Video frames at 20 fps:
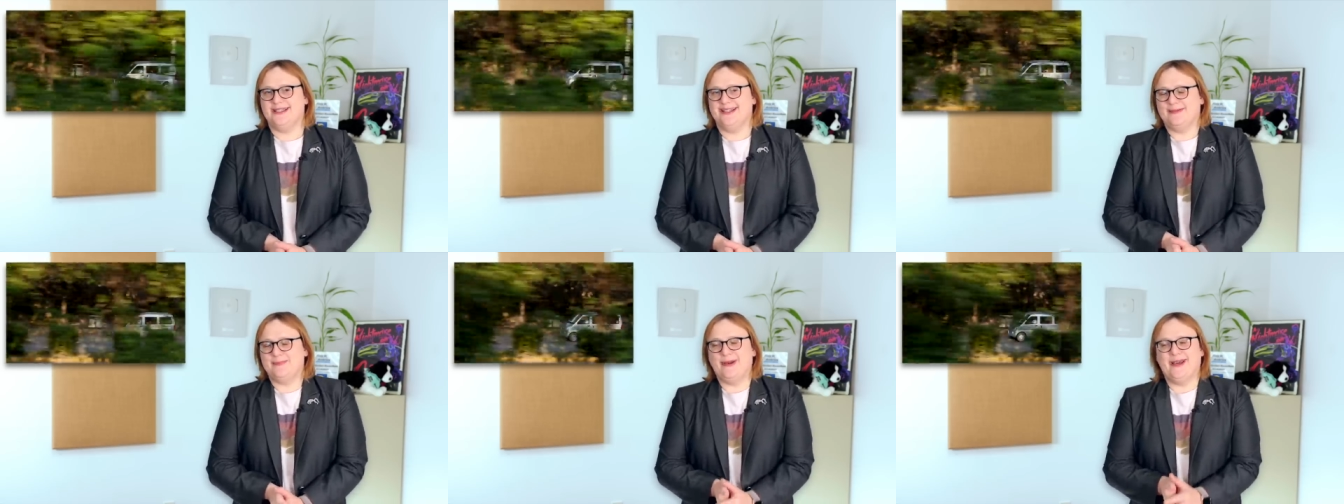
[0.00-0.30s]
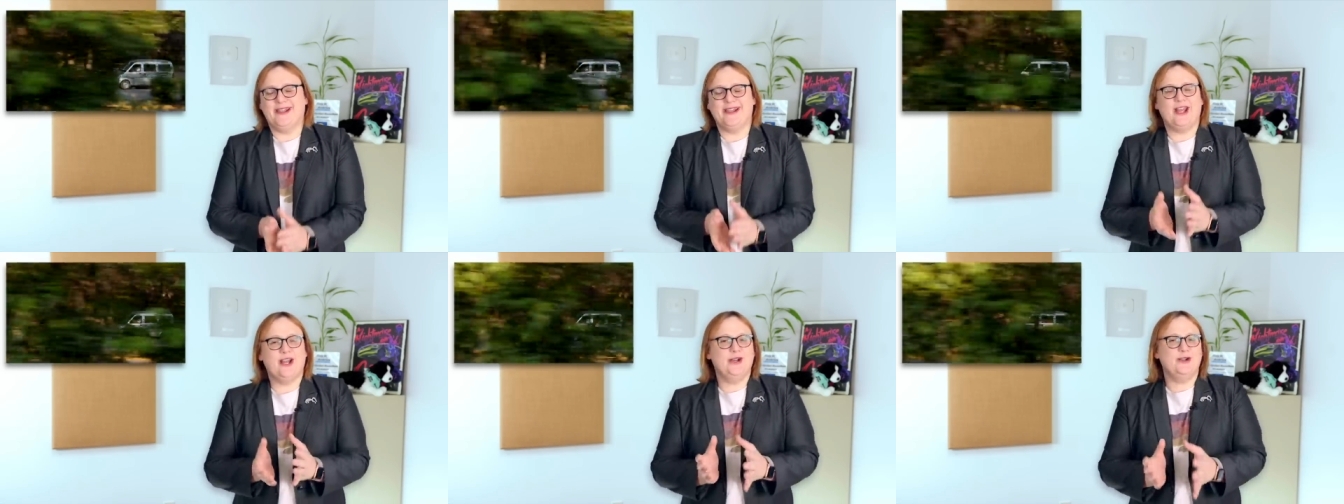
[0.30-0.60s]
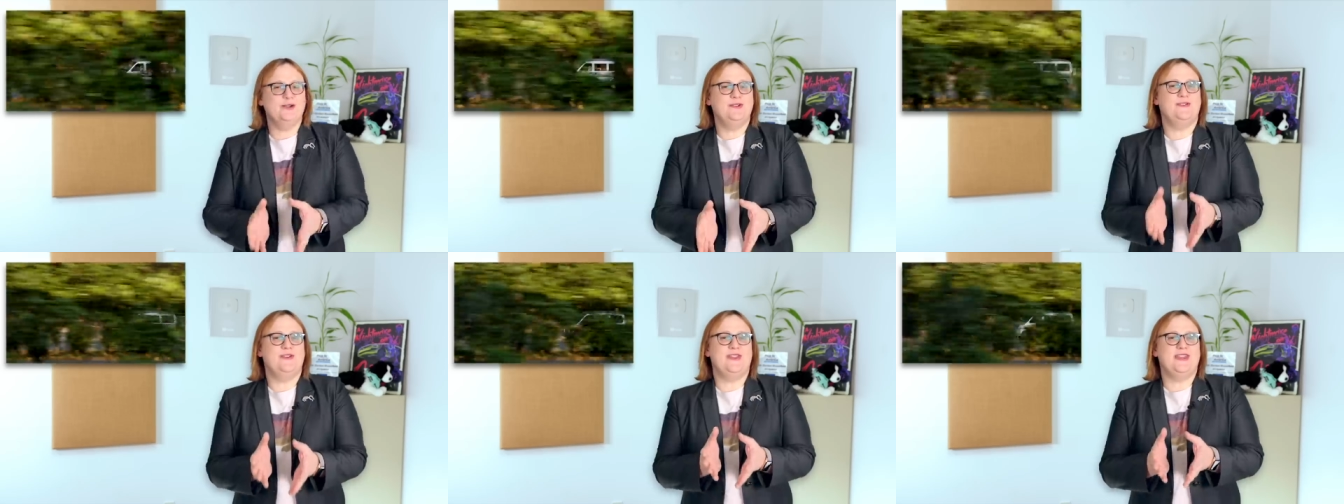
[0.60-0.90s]
But
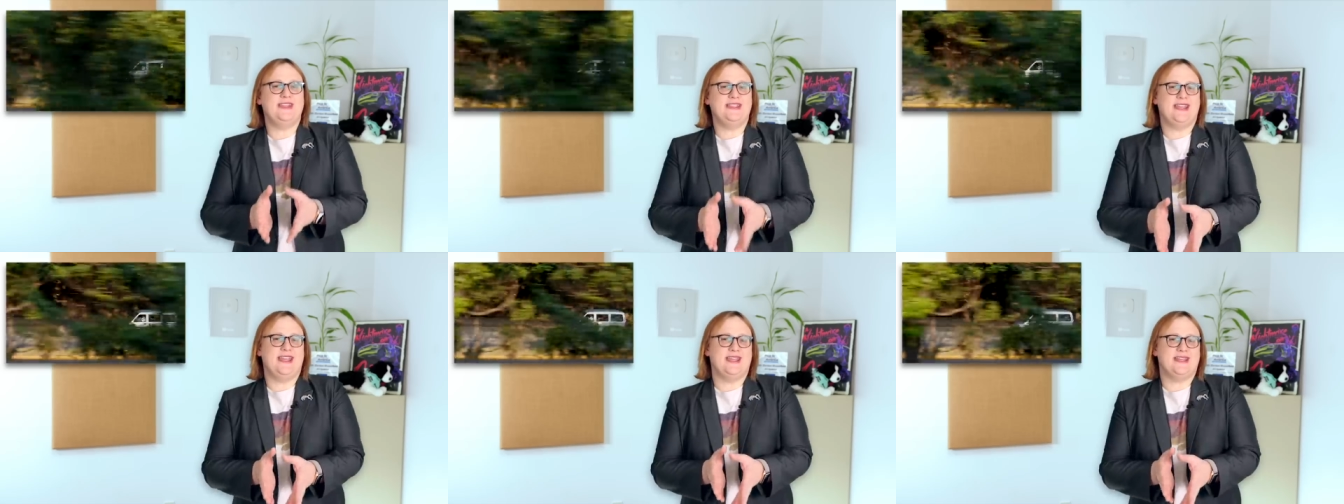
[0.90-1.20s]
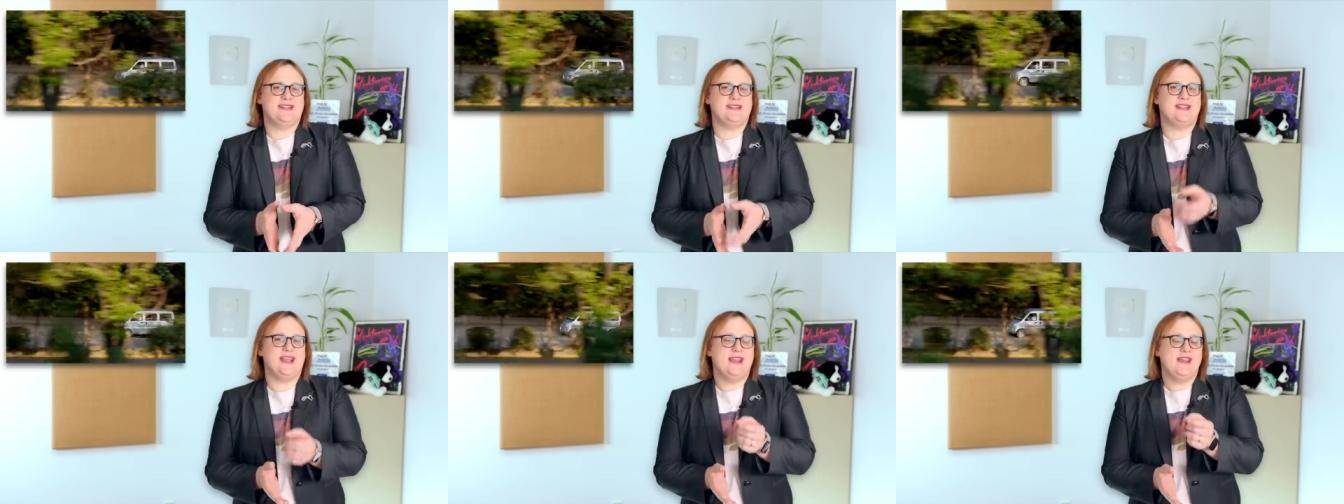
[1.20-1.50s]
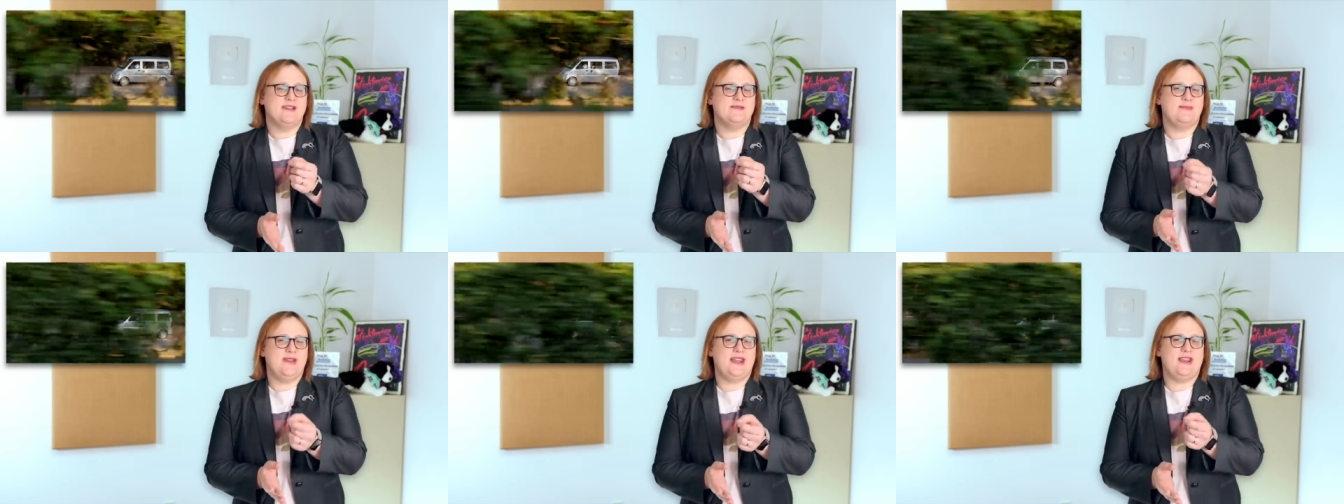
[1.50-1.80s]
over the years,
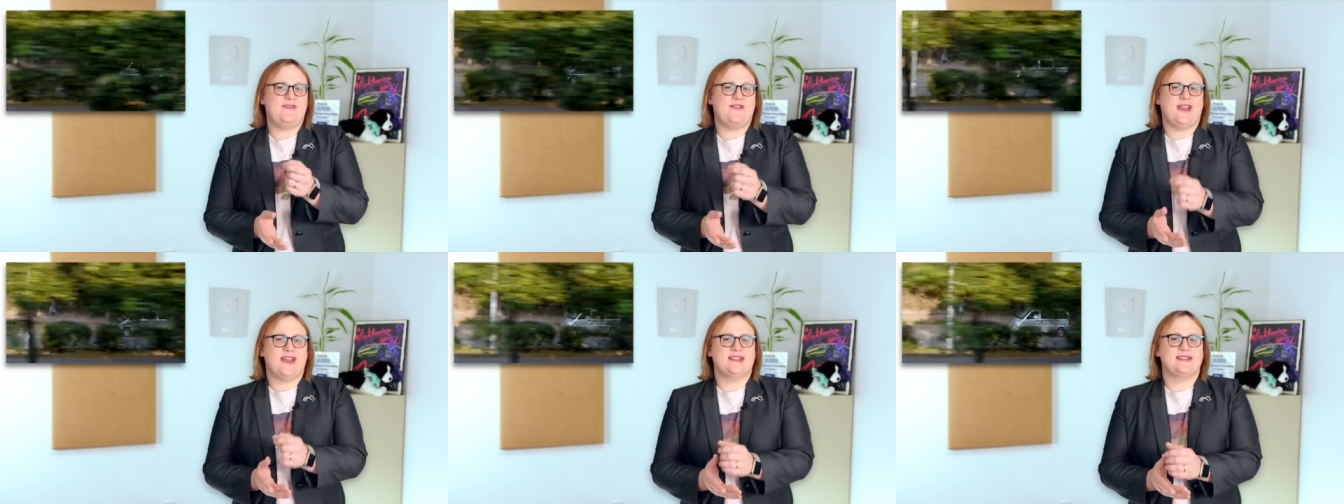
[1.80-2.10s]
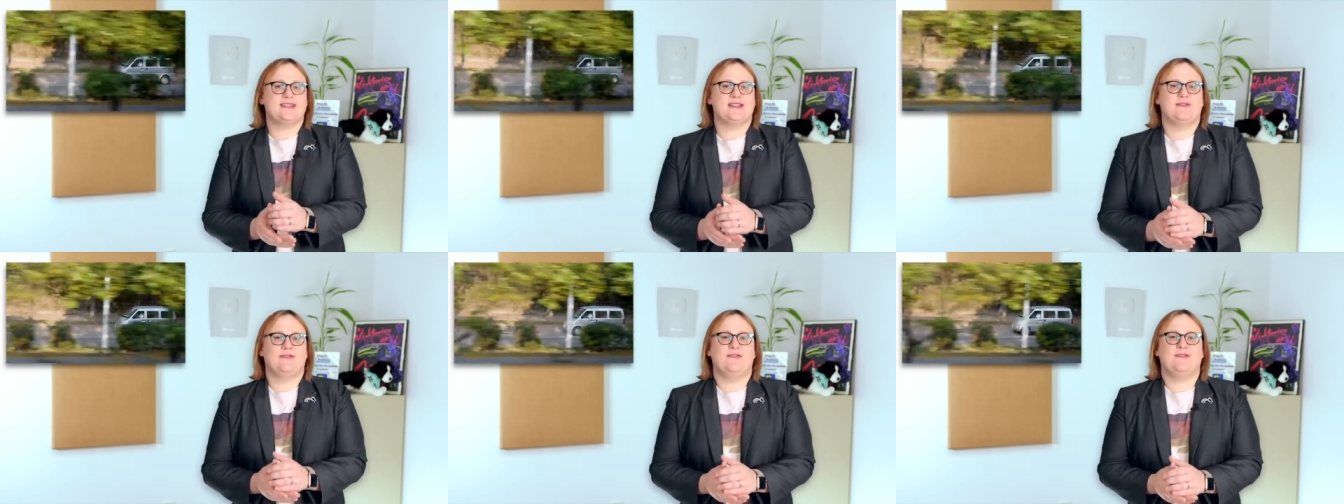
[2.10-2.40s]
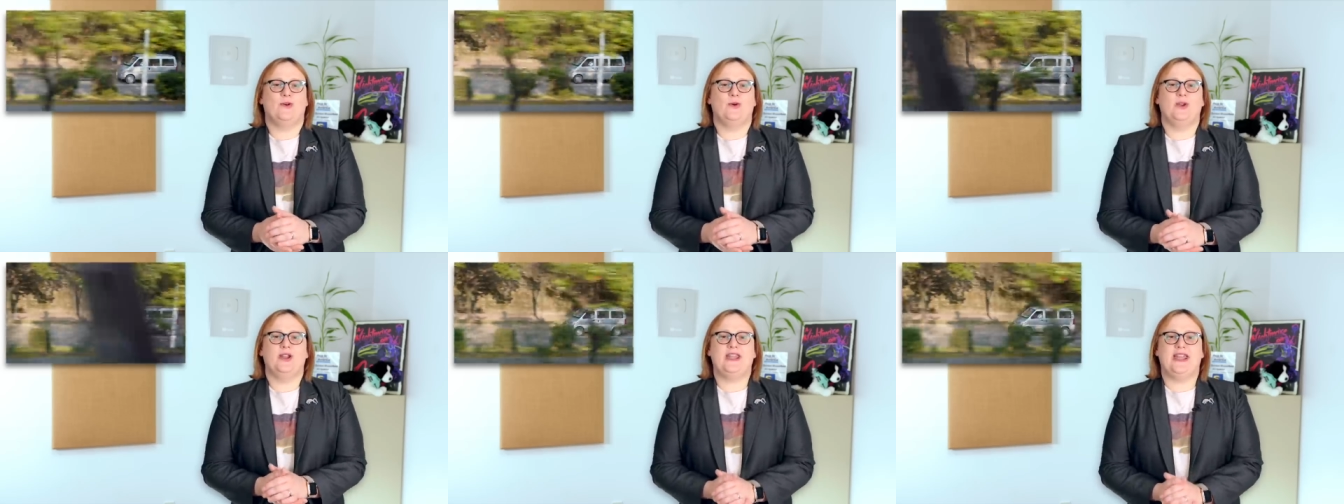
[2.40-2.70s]
minivans have
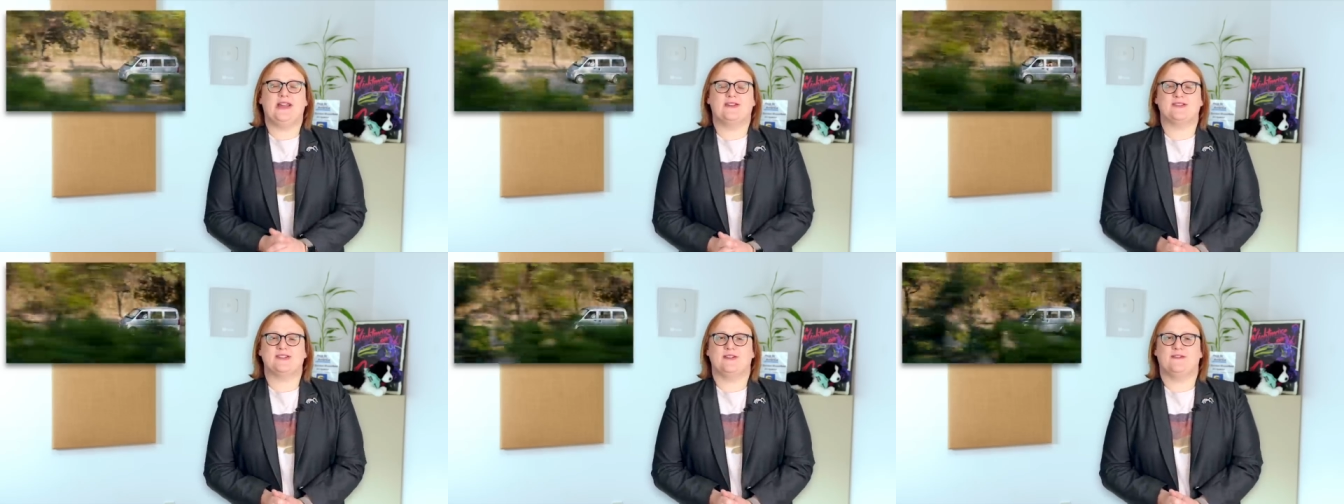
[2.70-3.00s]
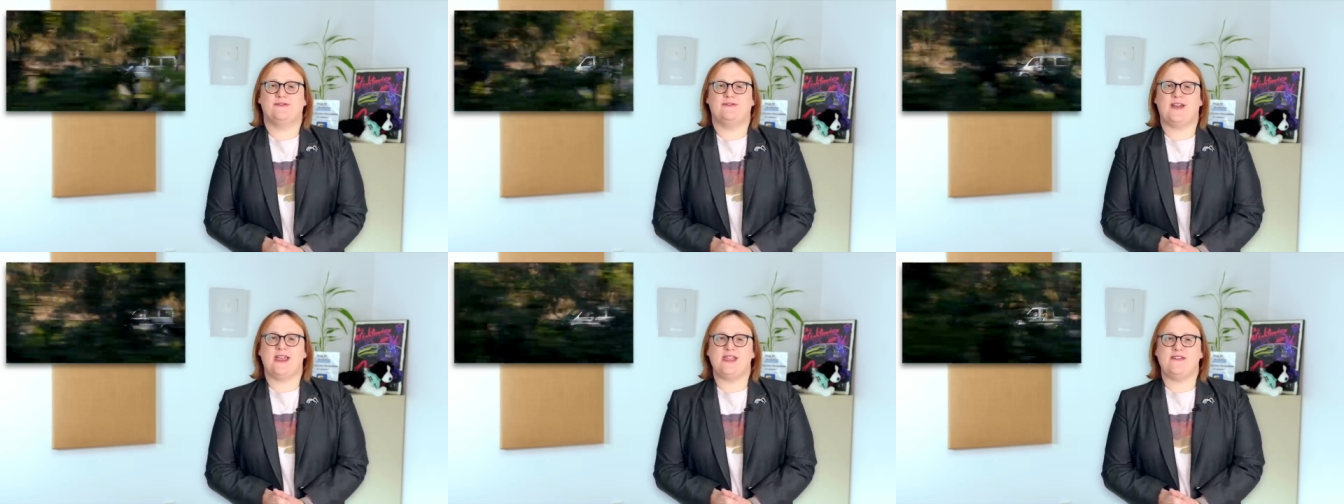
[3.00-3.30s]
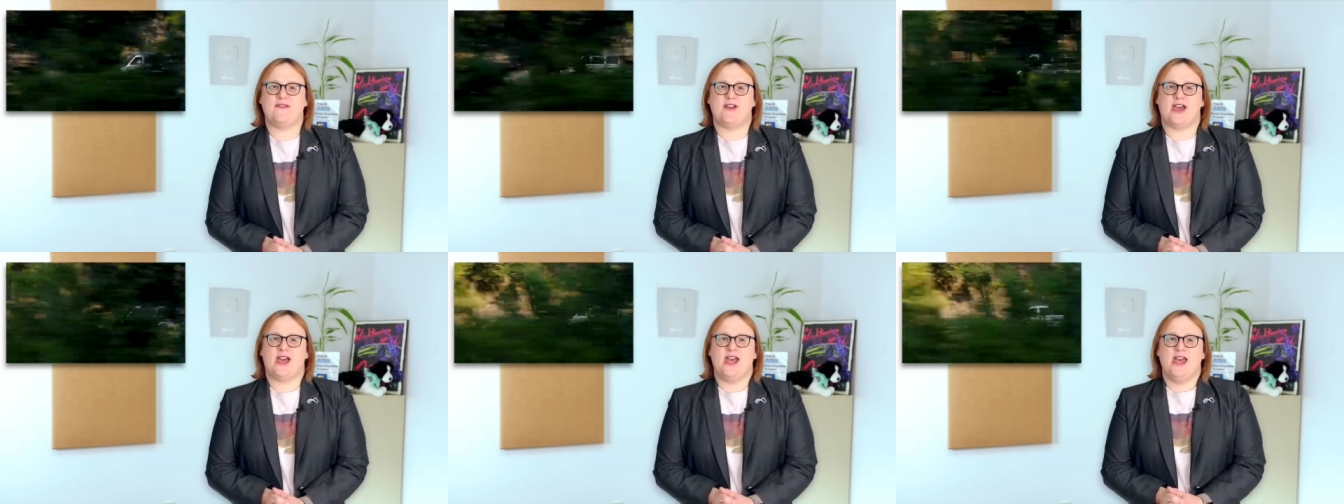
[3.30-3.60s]
fallen out of
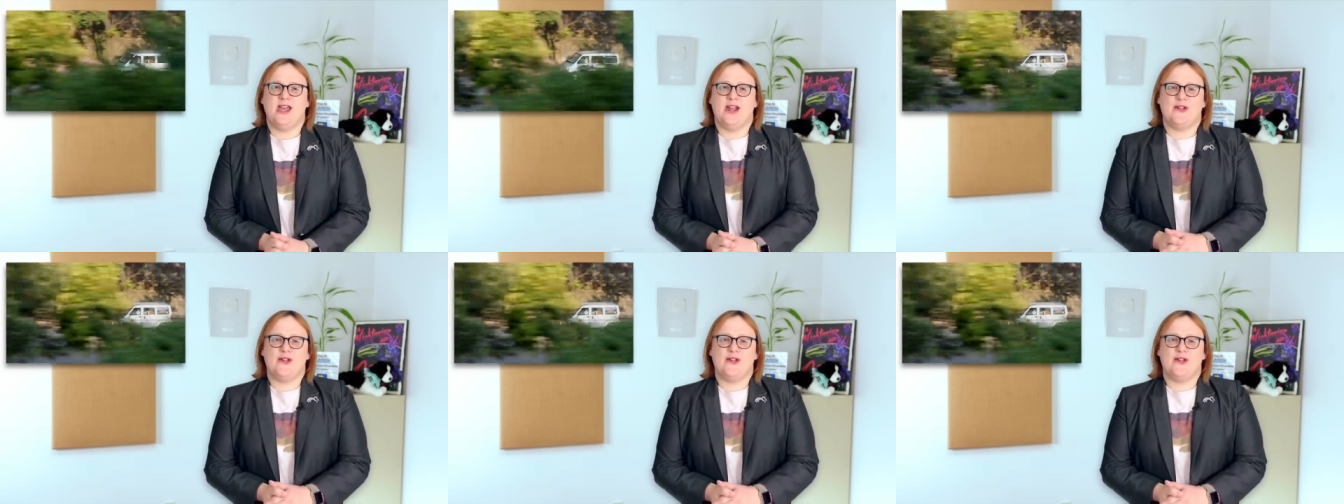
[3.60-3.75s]
favour,